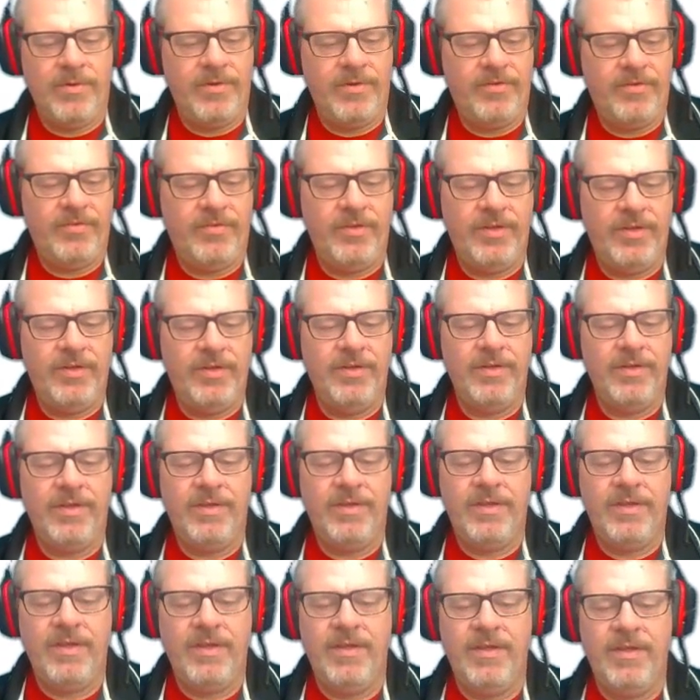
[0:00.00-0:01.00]
she could
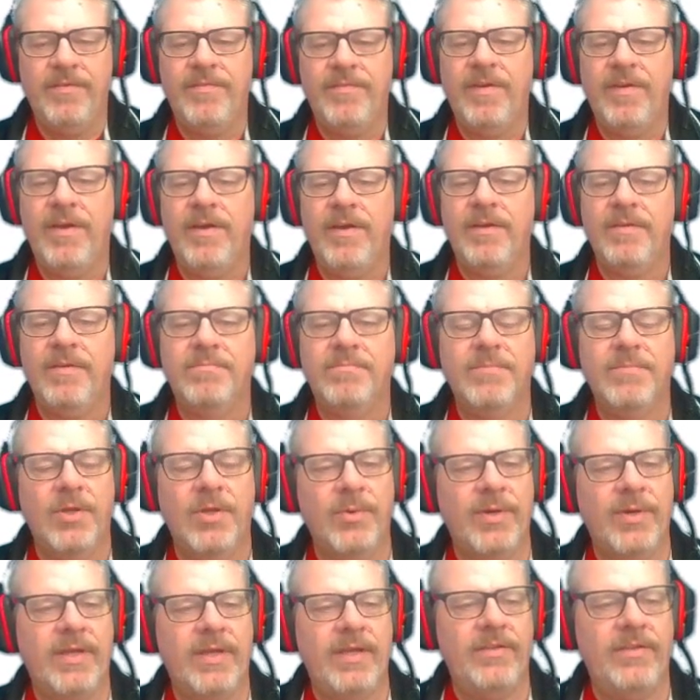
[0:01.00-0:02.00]
give a
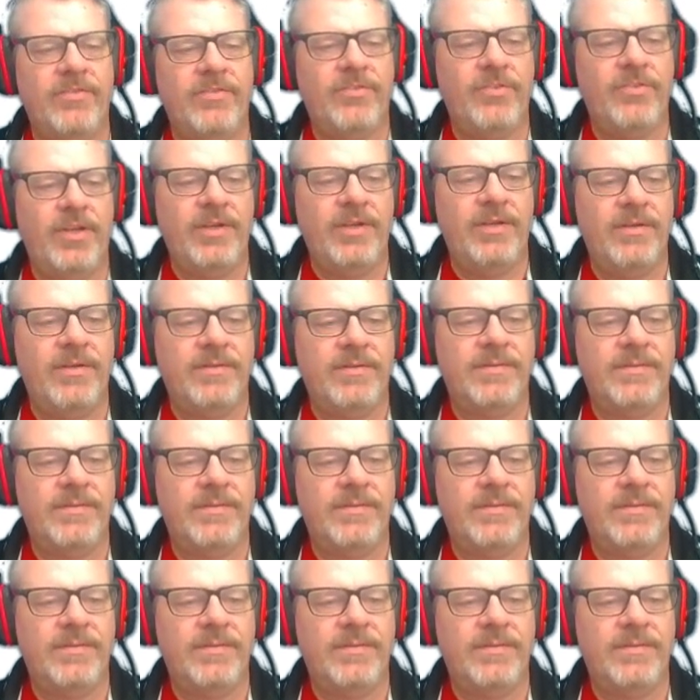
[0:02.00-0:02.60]
lowercase g.